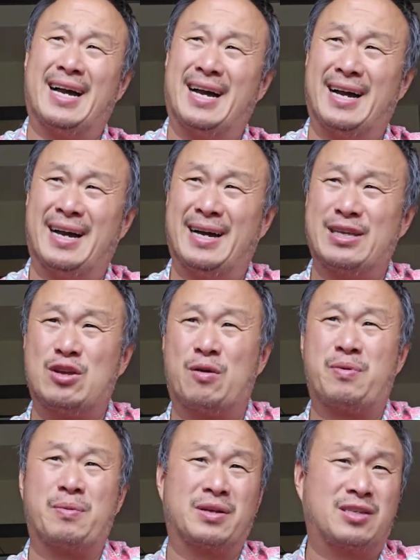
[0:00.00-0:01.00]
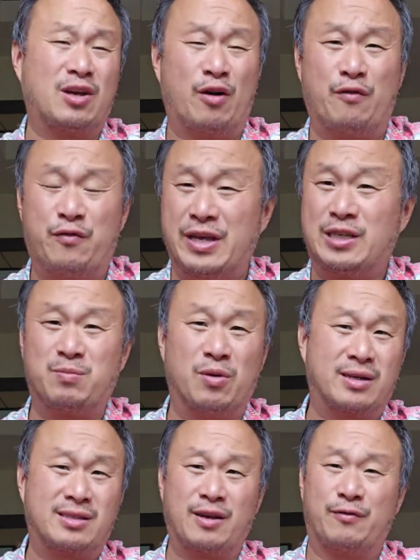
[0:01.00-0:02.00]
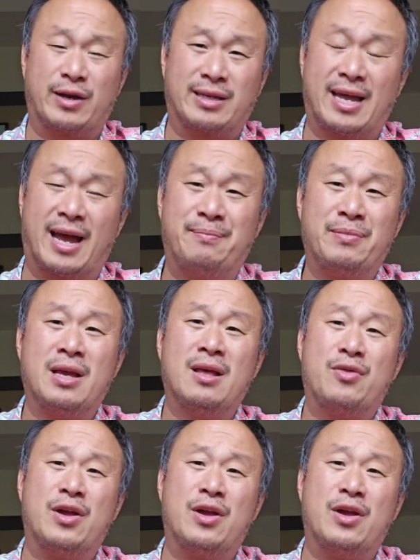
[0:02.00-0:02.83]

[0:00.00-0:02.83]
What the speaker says: you know, people that sell on Facebook, stuff like that.